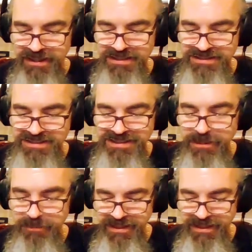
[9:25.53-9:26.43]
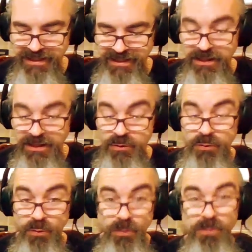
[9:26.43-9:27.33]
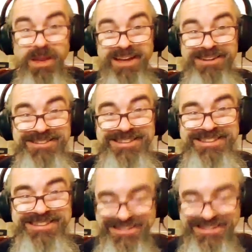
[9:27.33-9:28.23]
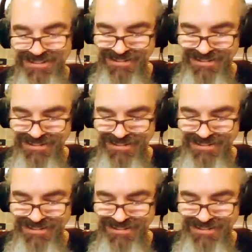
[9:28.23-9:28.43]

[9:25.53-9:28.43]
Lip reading: sleepy dormouse.